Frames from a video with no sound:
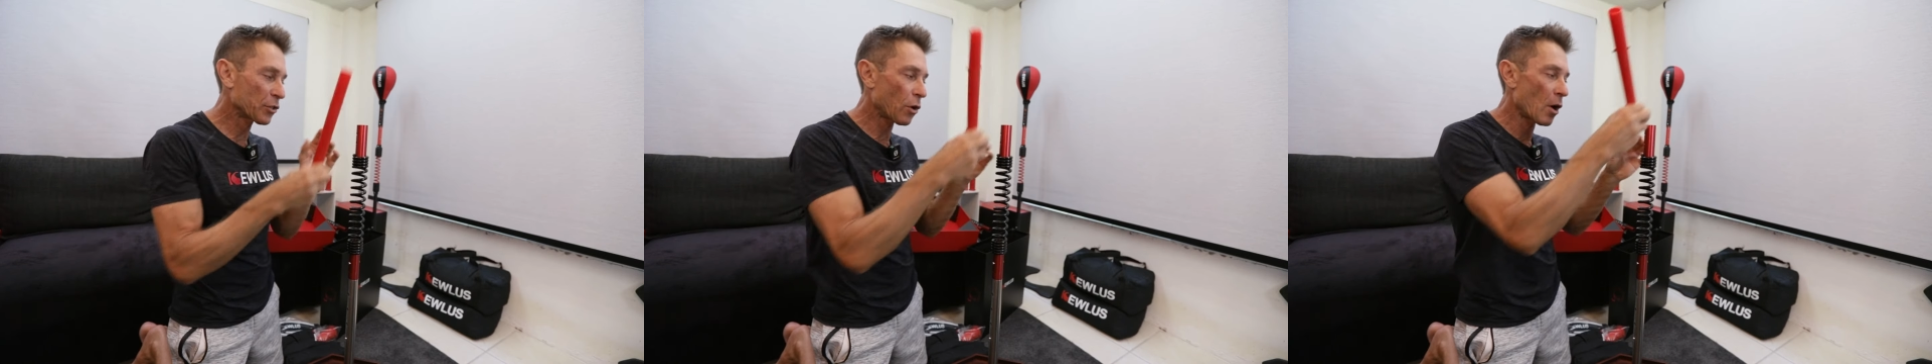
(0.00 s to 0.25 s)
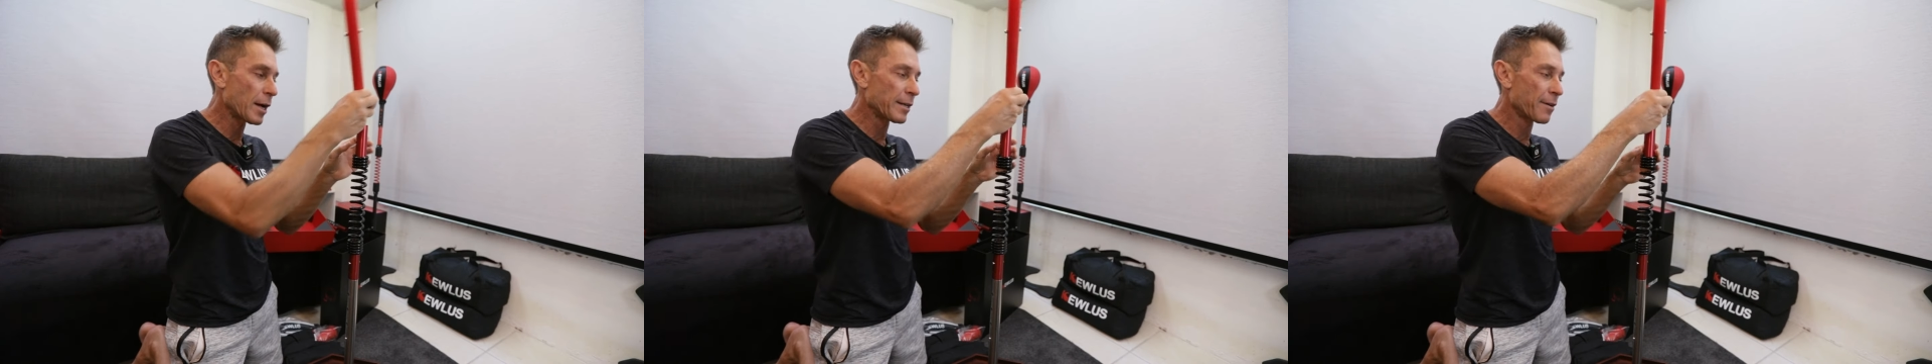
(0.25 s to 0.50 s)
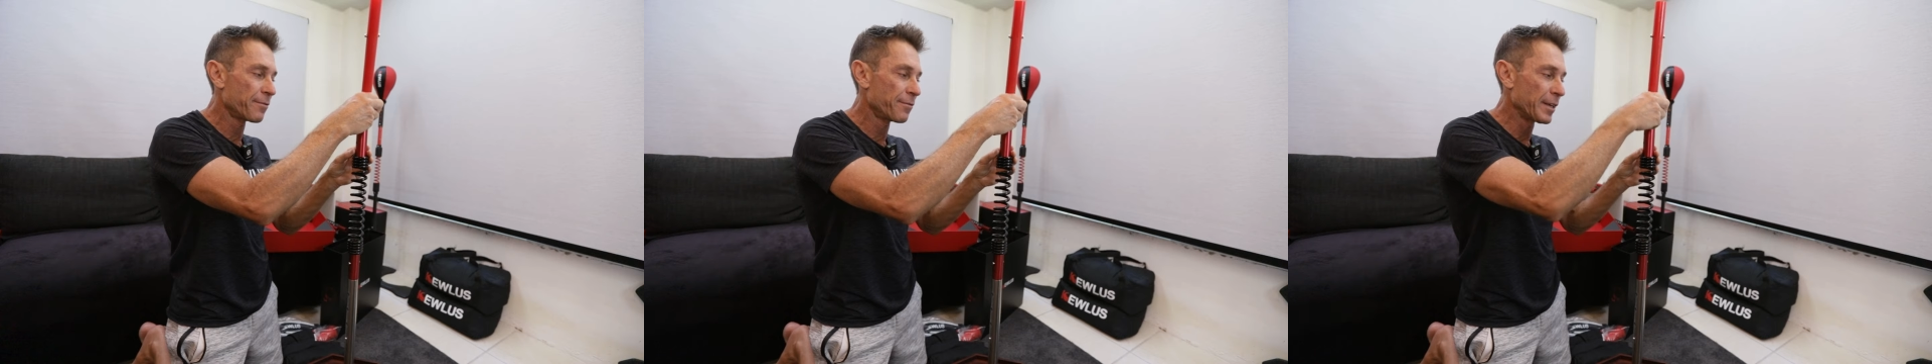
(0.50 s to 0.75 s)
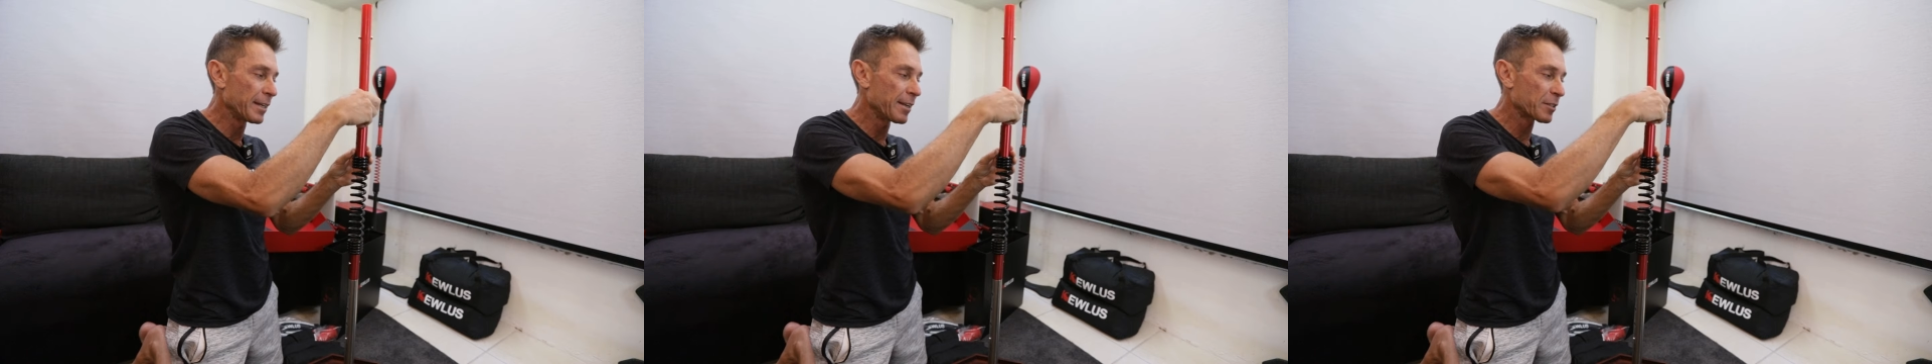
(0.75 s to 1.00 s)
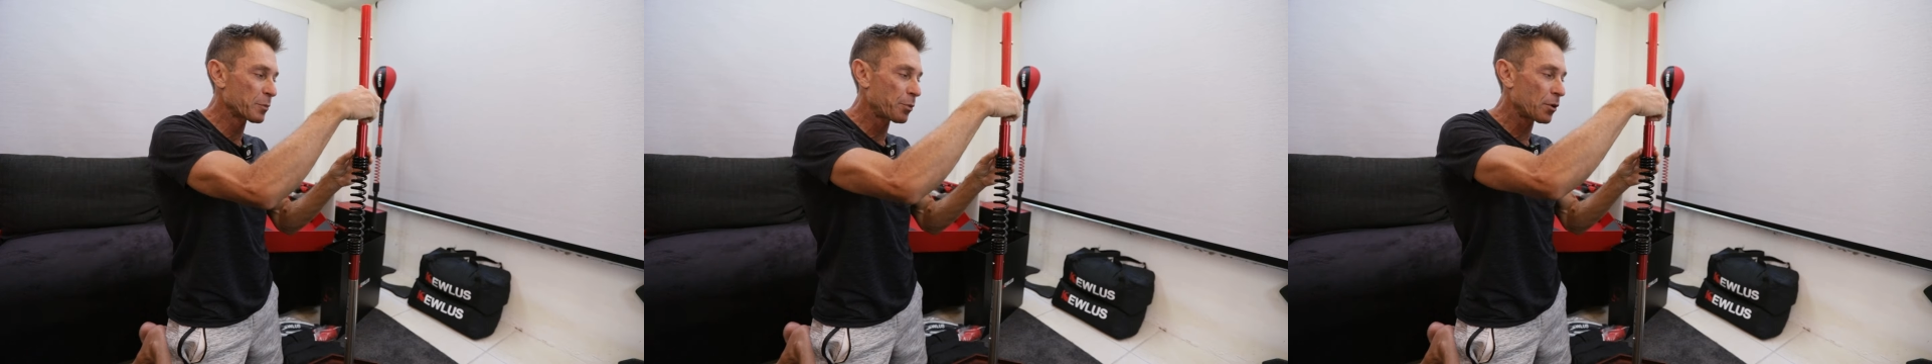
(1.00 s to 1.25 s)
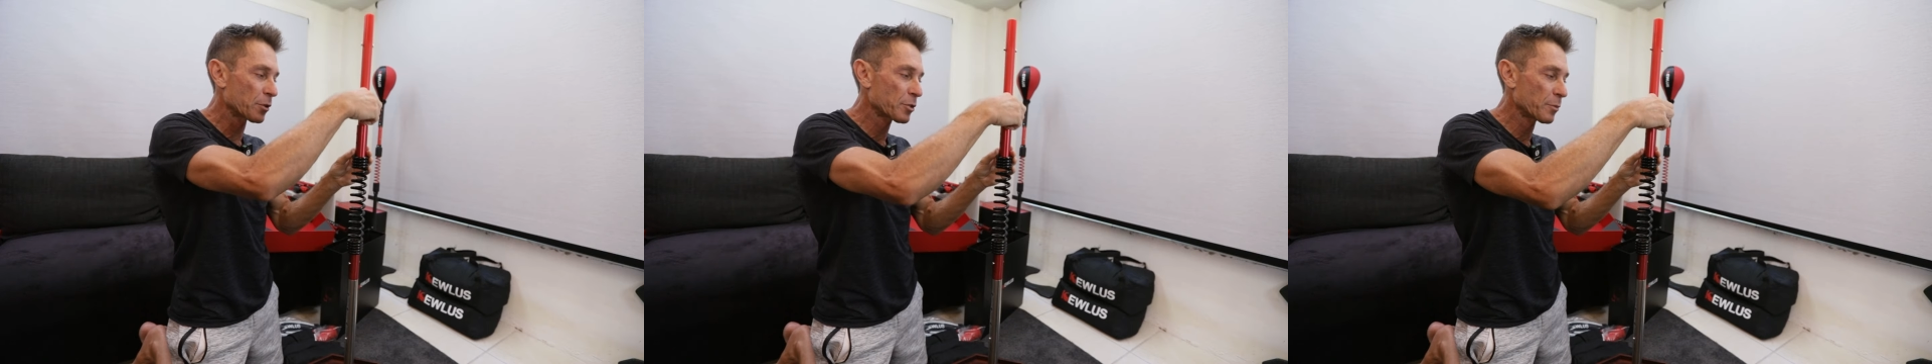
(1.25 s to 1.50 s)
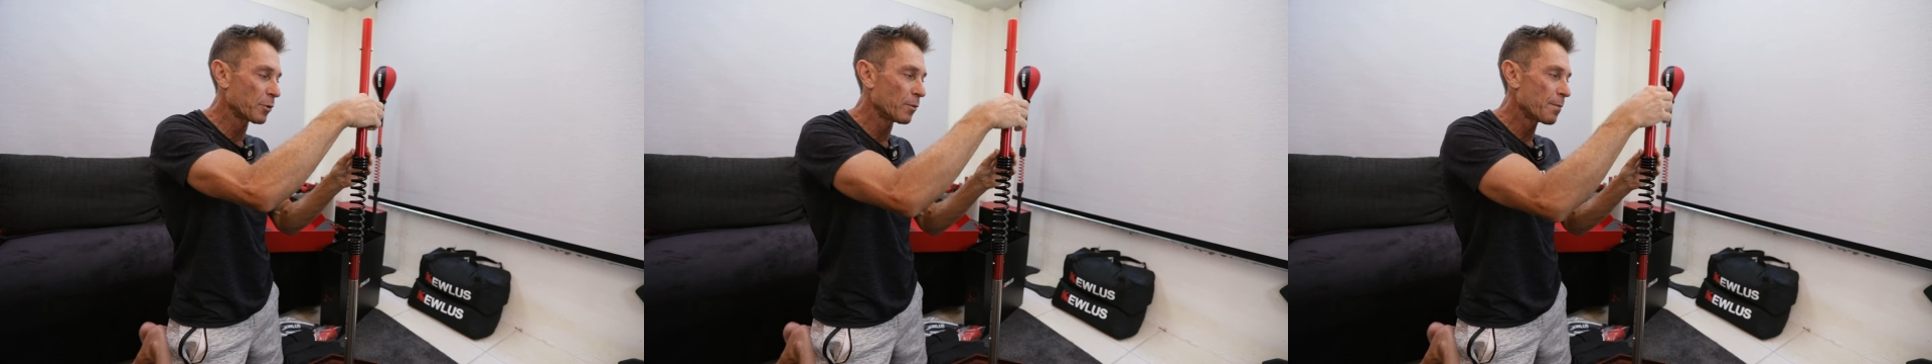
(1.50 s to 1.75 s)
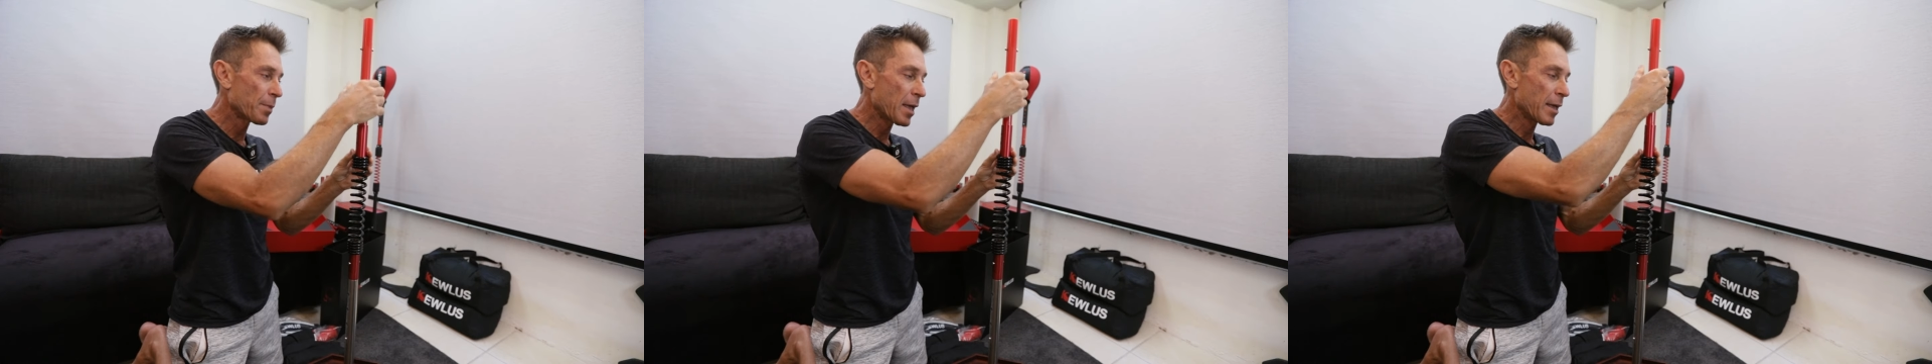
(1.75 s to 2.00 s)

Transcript: tight a fit as possible,